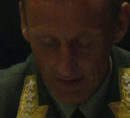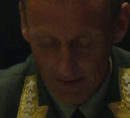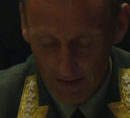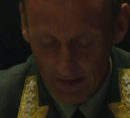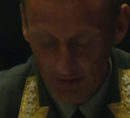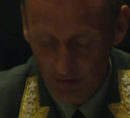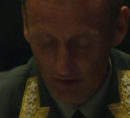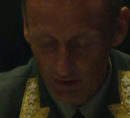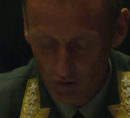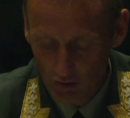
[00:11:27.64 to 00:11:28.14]

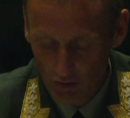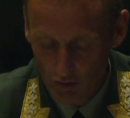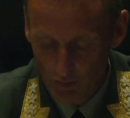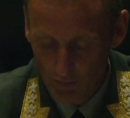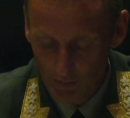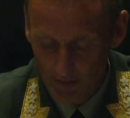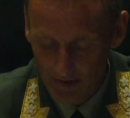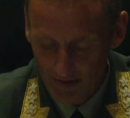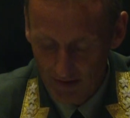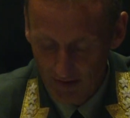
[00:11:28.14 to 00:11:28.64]
and secure
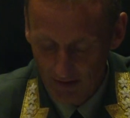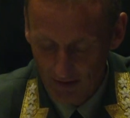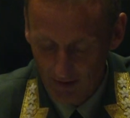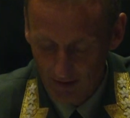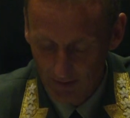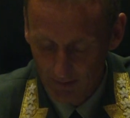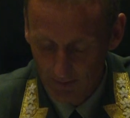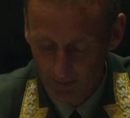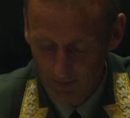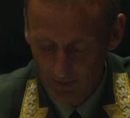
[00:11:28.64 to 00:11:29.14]
peace.
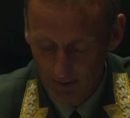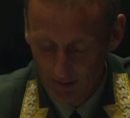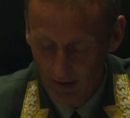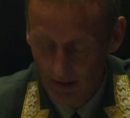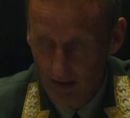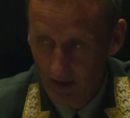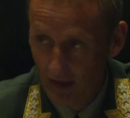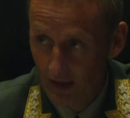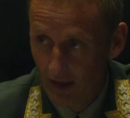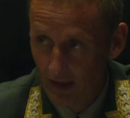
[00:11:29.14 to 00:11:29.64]

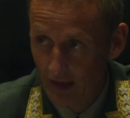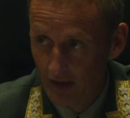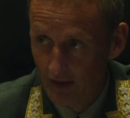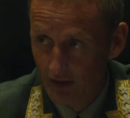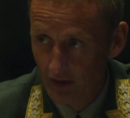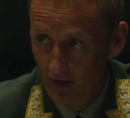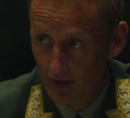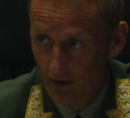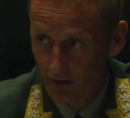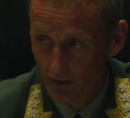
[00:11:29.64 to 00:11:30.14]

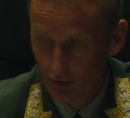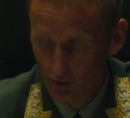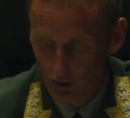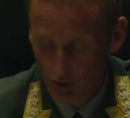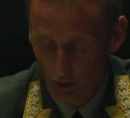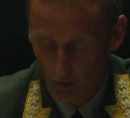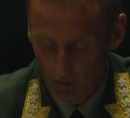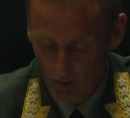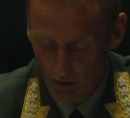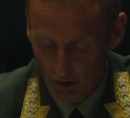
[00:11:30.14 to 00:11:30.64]
Allies are
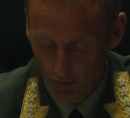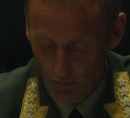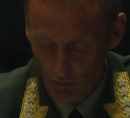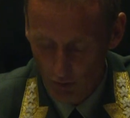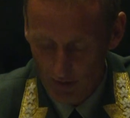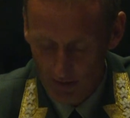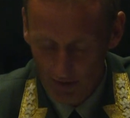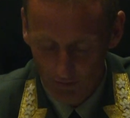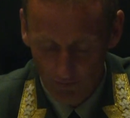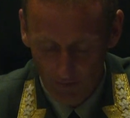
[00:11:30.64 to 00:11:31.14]
so much
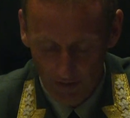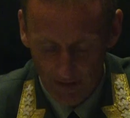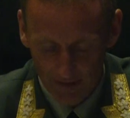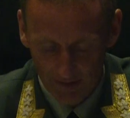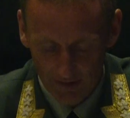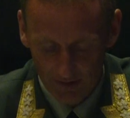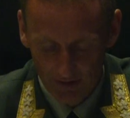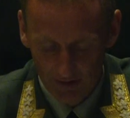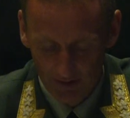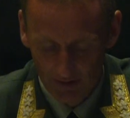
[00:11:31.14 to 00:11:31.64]
more than
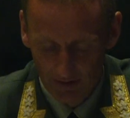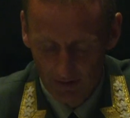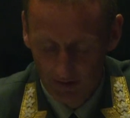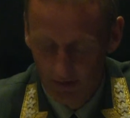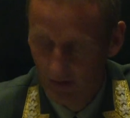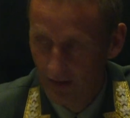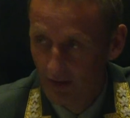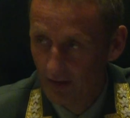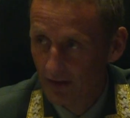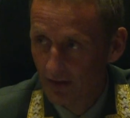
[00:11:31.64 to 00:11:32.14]
friends,
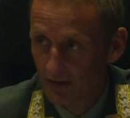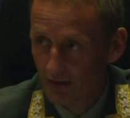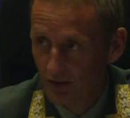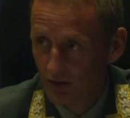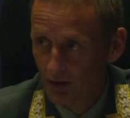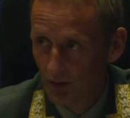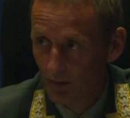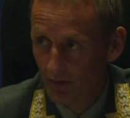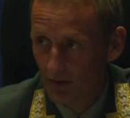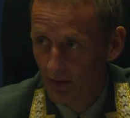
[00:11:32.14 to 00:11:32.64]

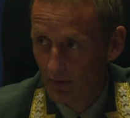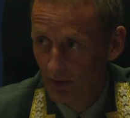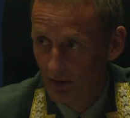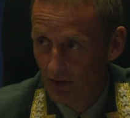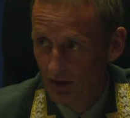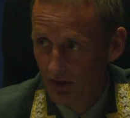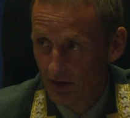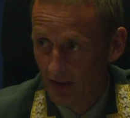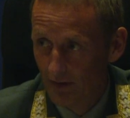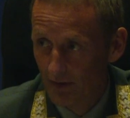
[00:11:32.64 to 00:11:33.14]
something which
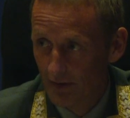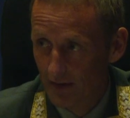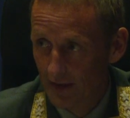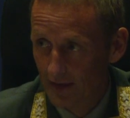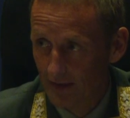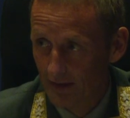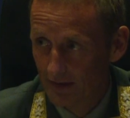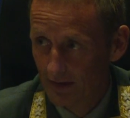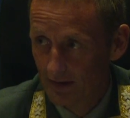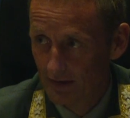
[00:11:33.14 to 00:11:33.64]
is
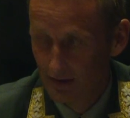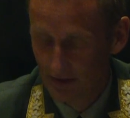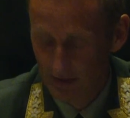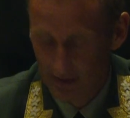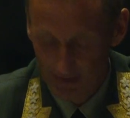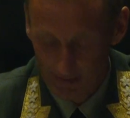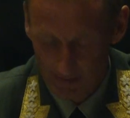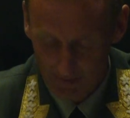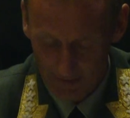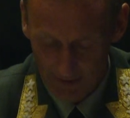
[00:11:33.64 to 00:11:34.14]
evident
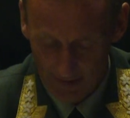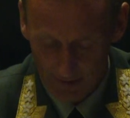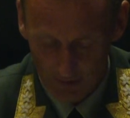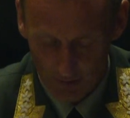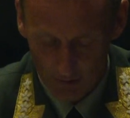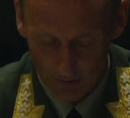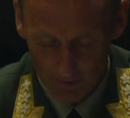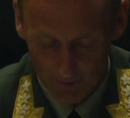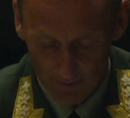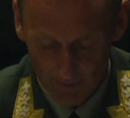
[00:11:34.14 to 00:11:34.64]
in
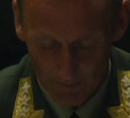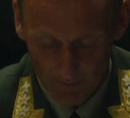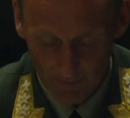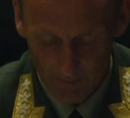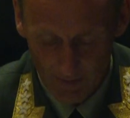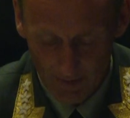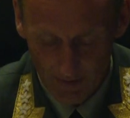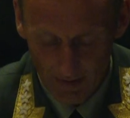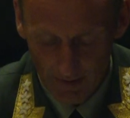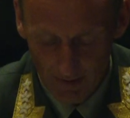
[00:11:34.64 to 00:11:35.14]
NATO.
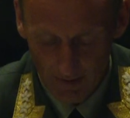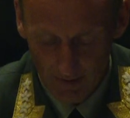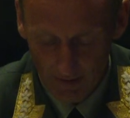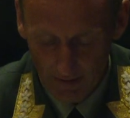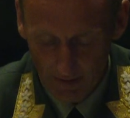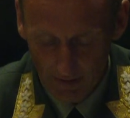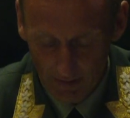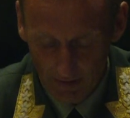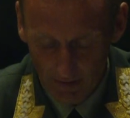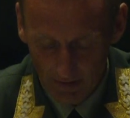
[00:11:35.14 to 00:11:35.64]

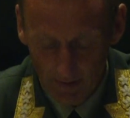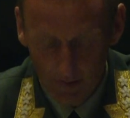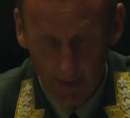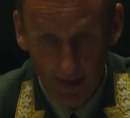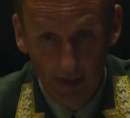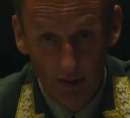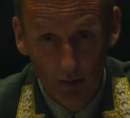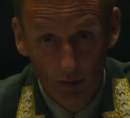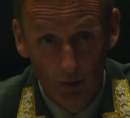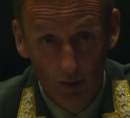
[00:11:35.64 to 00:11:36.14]

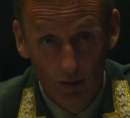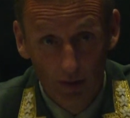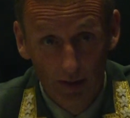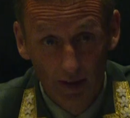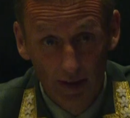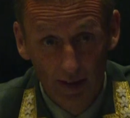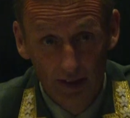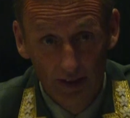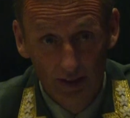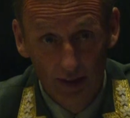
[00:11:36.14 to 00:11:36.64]
NATO
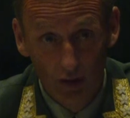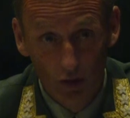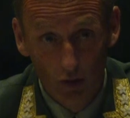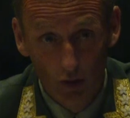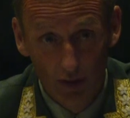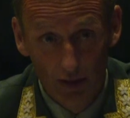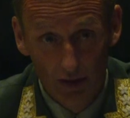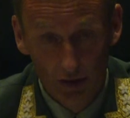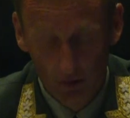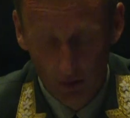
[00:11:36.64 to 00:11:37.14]
is the
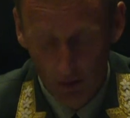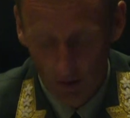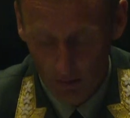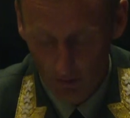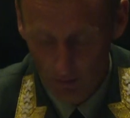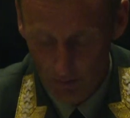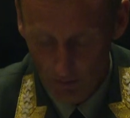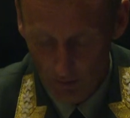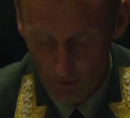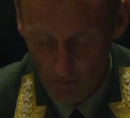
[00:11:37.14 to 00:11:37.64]

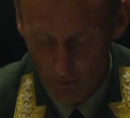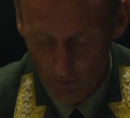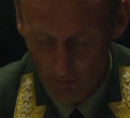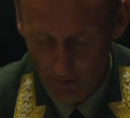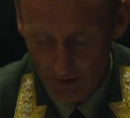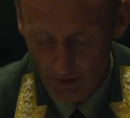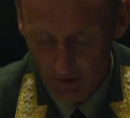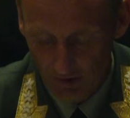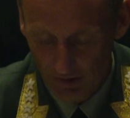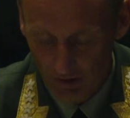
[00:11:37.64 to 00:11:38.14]
cornerstone of
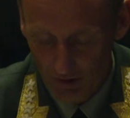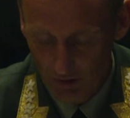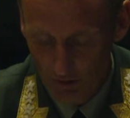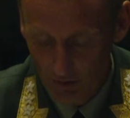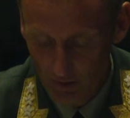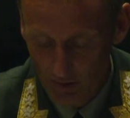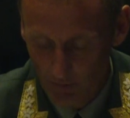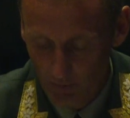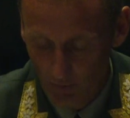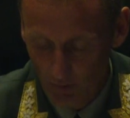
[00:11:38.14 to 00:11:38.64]
Norwegian
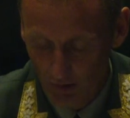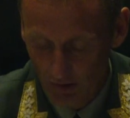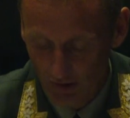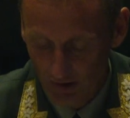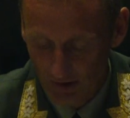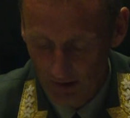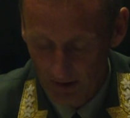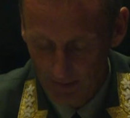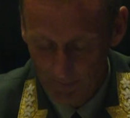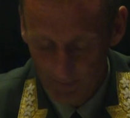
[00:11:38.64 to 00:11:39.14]
security
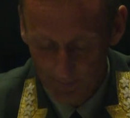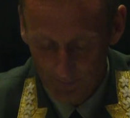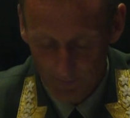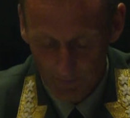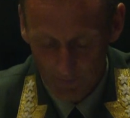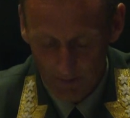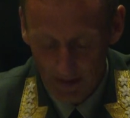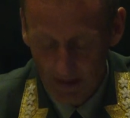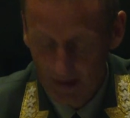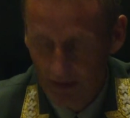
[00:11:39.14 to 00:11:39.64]
policy
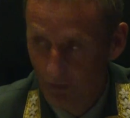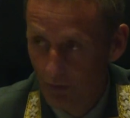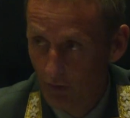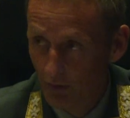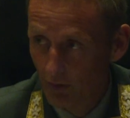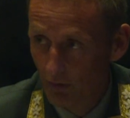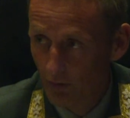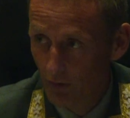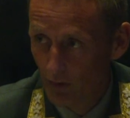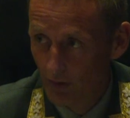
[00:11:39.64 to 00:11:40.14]
and
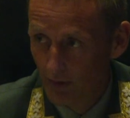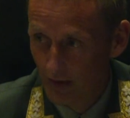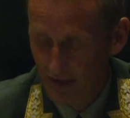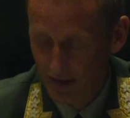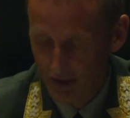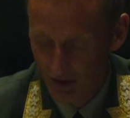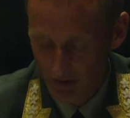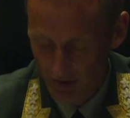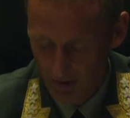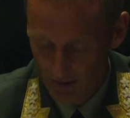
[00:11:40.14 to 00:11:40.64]
the
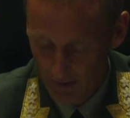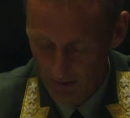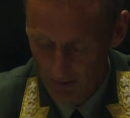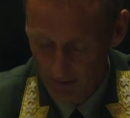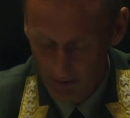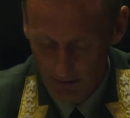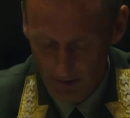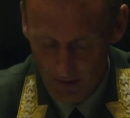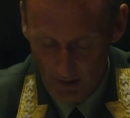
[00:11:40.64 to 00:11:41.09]
foundation